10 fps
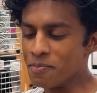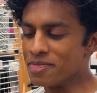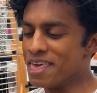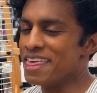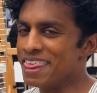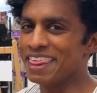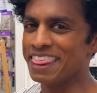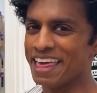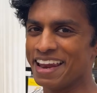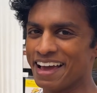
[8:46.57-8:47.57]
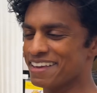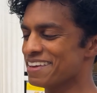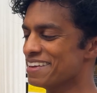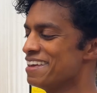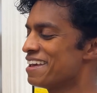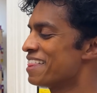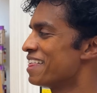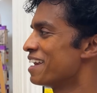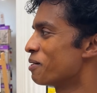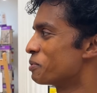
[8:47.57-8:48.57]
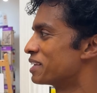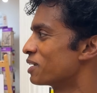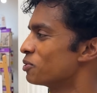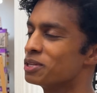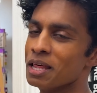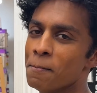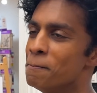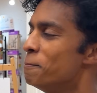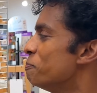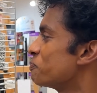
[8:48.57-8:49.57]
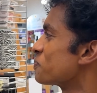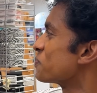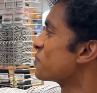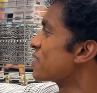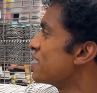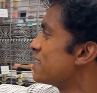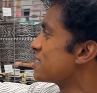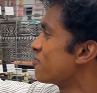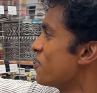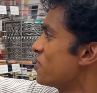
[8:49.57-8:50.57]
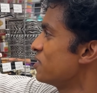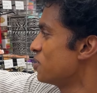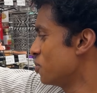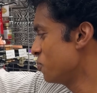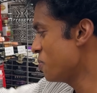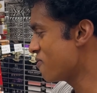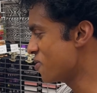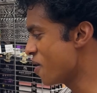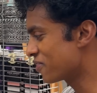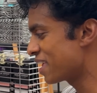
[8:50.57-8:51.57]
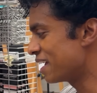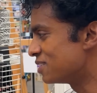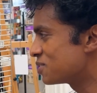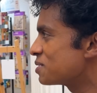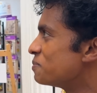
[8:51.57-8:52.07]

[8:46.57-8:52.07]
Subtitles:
and then I would gild them. It's a fun thing to do if you have kids.